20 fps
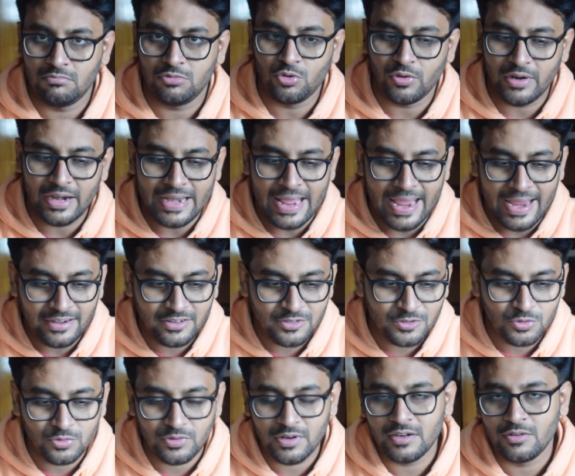total eight
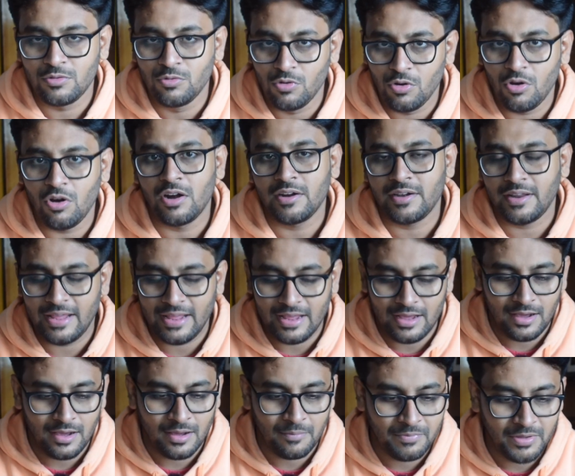students who got
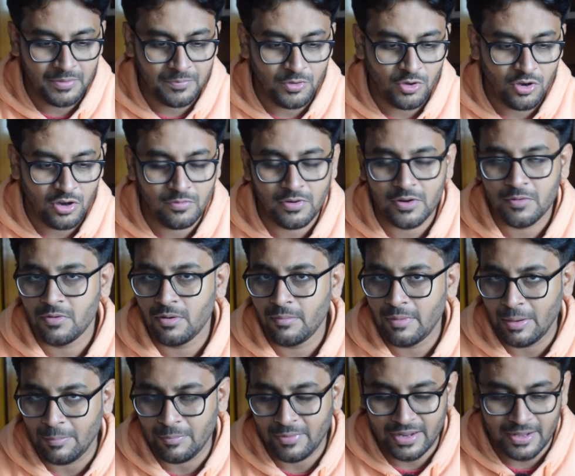uh, PQ offer from
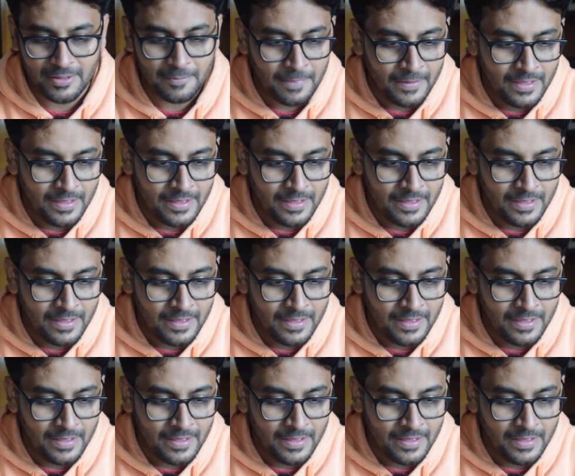MTech.